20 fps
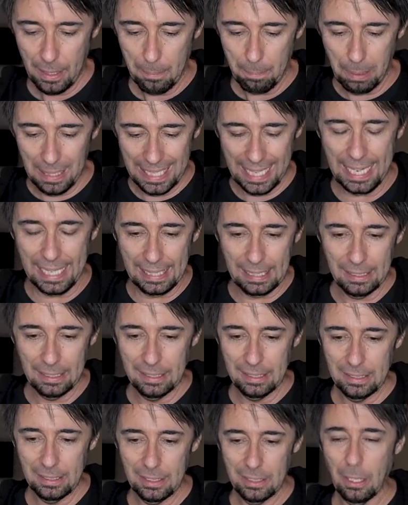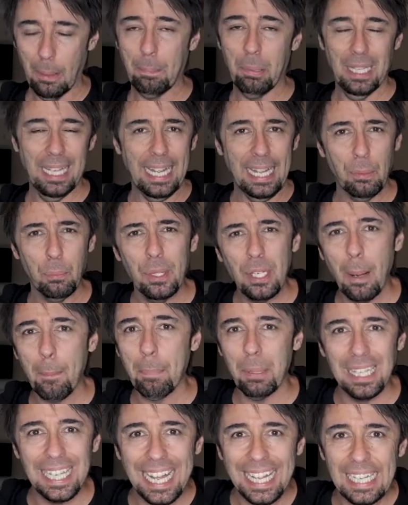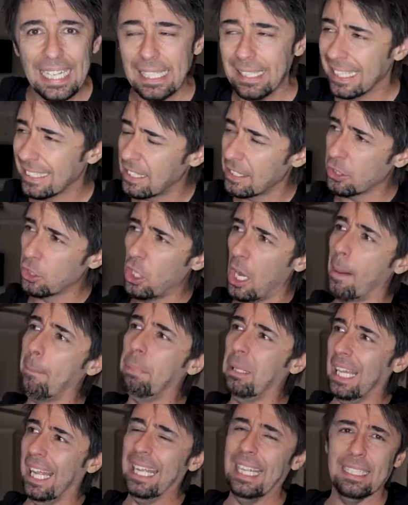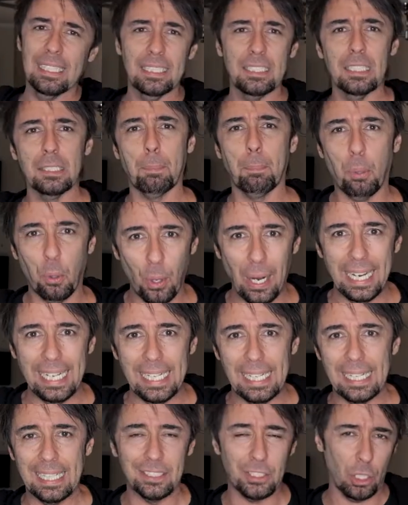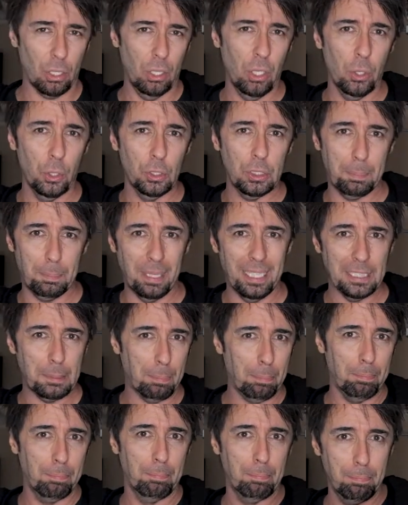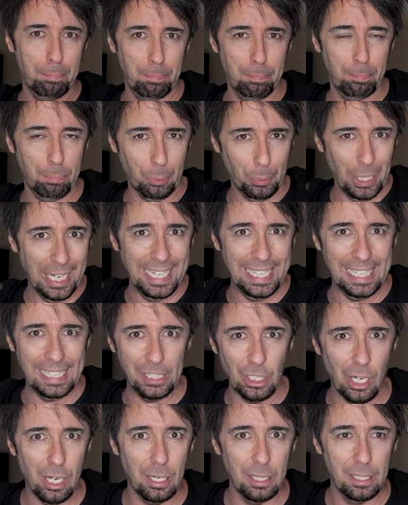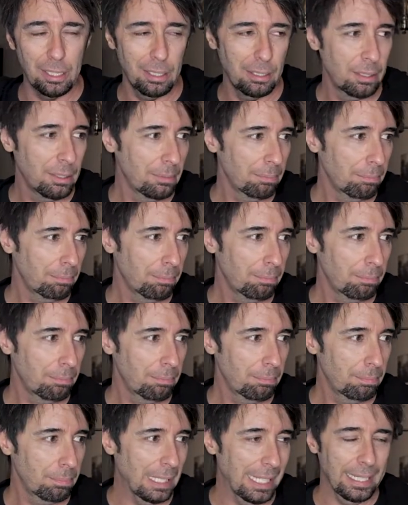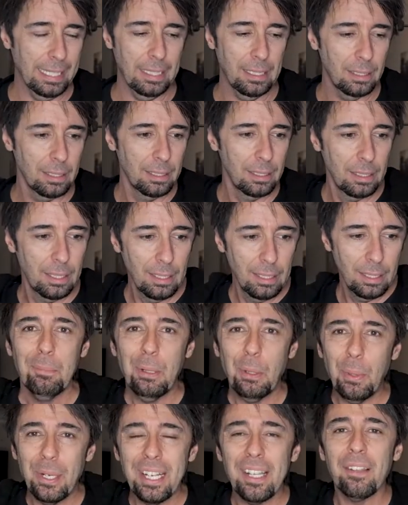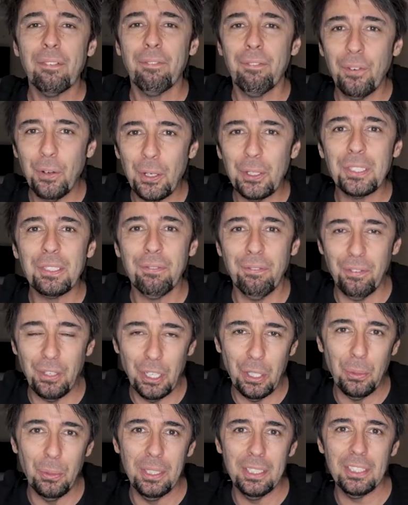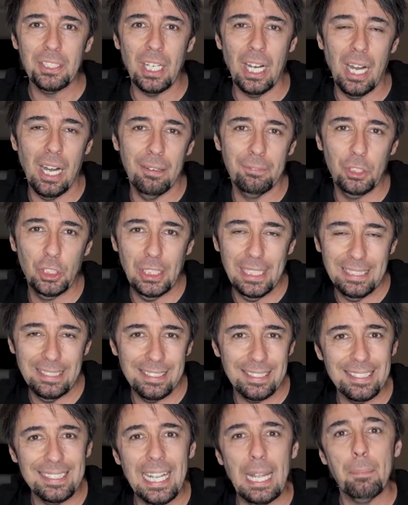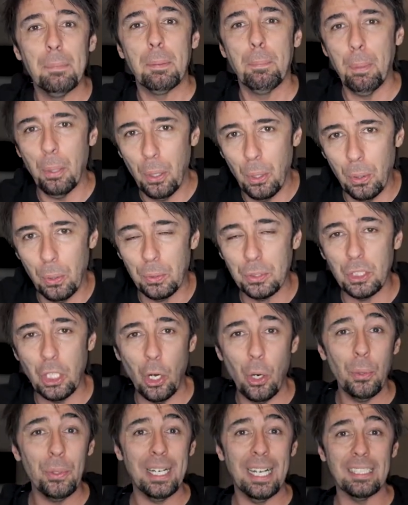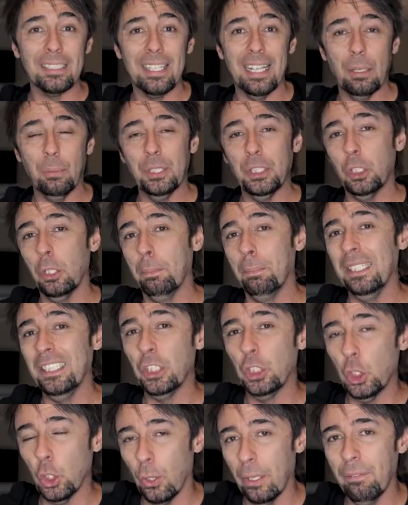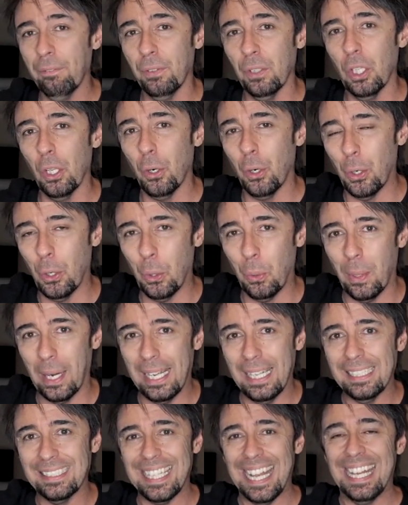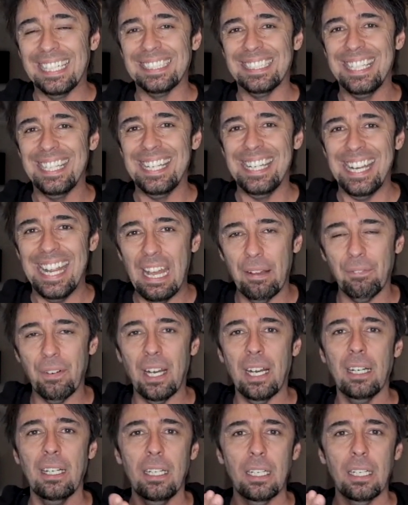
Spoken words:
play. Not play. We're not playing. This is not playing. This is praying. It's close, but it's praying, not playing. But one of the first followers of Jesus named Paul told us that we should be joyful always and to never